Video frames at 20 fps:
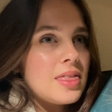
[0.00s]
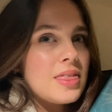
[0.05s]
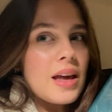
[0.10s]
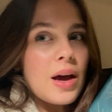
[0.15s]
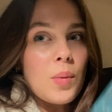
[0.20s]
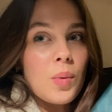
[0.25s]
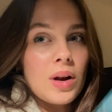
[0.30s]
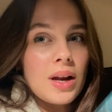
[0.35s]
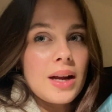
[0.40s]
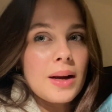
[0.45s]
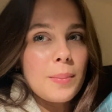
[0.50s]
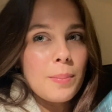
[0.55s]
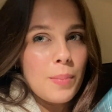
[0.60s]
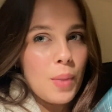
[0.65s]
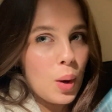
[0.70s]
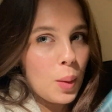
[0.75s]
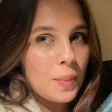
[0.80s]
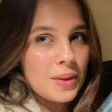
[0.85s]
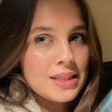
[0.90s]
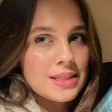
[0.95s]
there were like
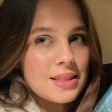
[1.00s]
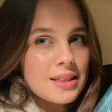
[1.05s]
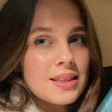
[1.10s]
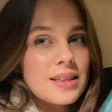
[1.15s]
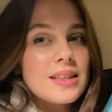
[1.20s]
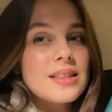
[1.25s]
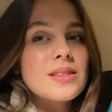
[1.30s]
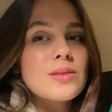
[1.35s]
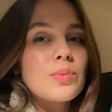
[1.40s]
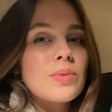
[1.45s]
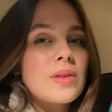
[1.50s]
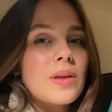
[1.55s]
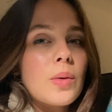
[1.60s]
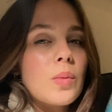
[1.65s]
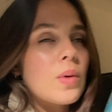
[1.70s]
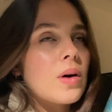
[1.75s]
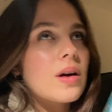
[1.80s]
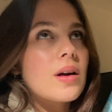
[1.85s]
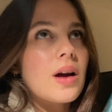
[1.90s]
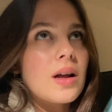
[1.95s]
moments in this that
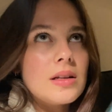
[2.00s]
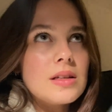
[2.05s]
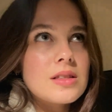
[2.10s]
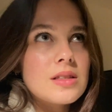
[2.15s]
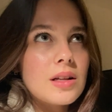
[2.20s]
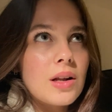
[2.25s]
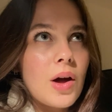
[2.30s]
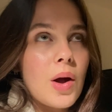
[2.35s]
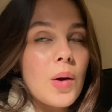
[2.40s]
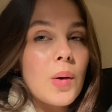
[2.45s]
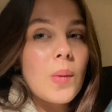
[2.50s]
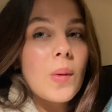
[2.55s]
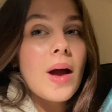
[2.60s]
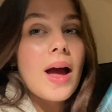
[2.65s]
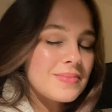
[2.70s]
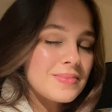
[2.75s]
were kind of slow,